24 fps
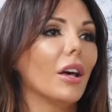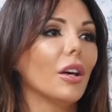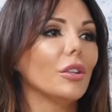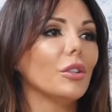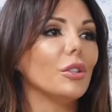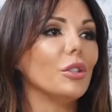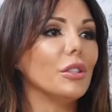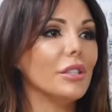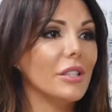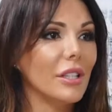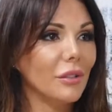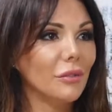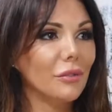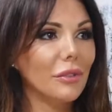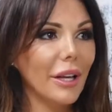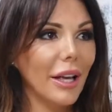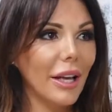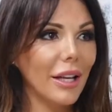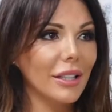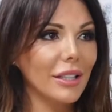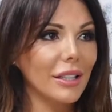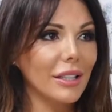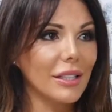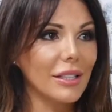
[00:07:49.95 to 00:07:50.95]
You did
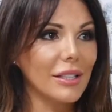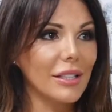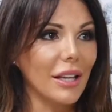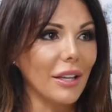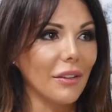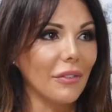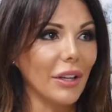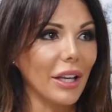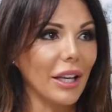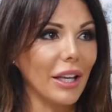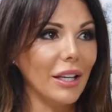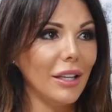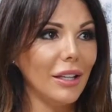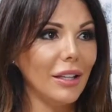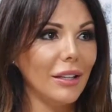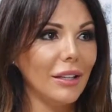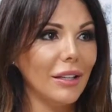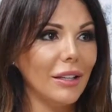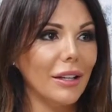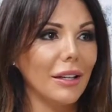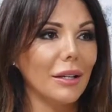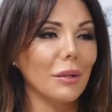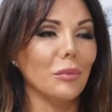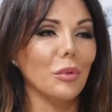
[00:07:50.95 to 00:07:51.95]
reality TV.
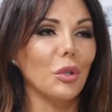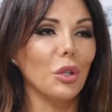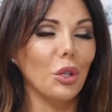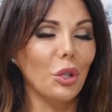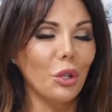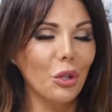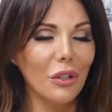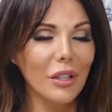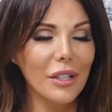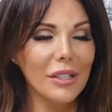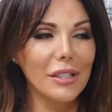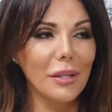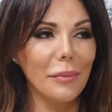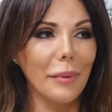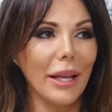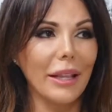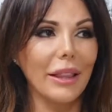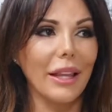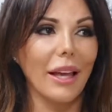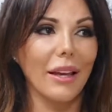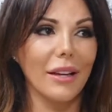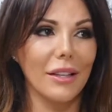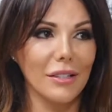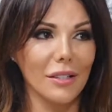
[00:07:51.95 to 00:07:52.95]
I'm curious about
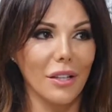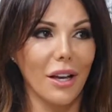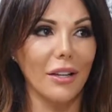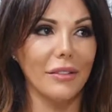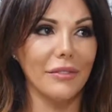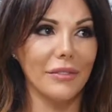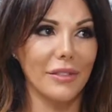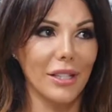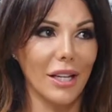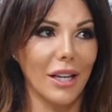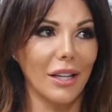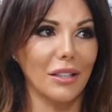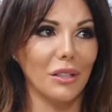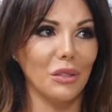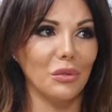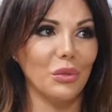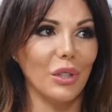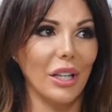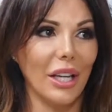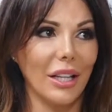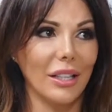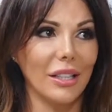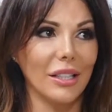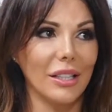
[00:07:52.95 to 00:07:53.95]
that because I've done
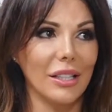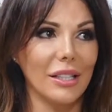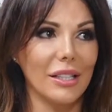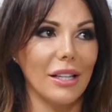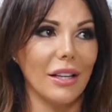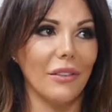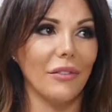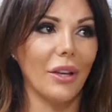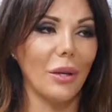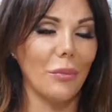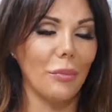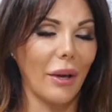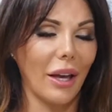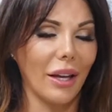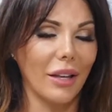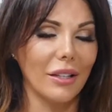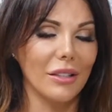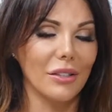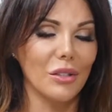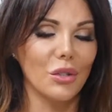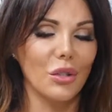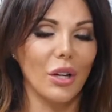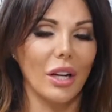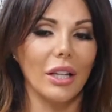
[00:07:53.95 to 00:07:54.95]
reality TV back in
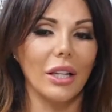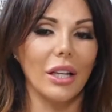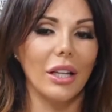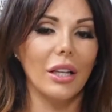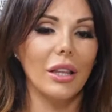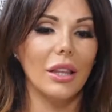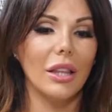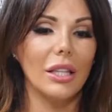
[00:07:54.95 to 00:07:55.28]
Australia.